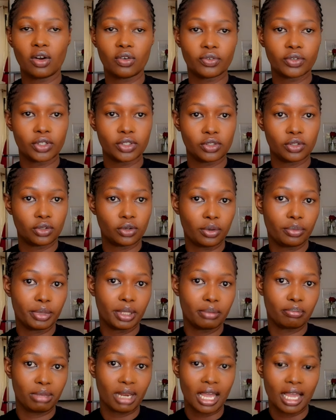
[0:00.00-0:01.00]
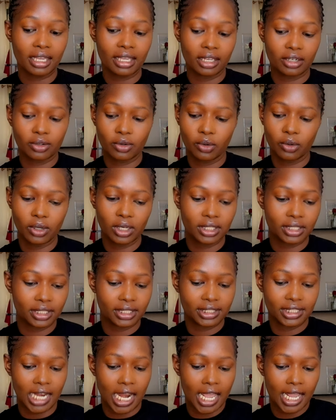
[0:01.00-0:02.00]
Of course, you know me, black and gold
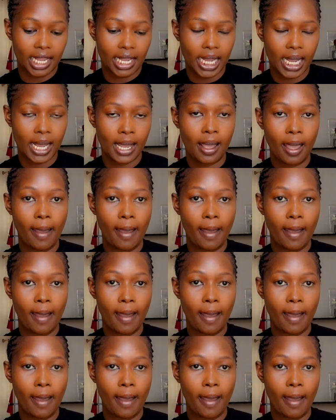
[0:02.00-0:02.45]
is like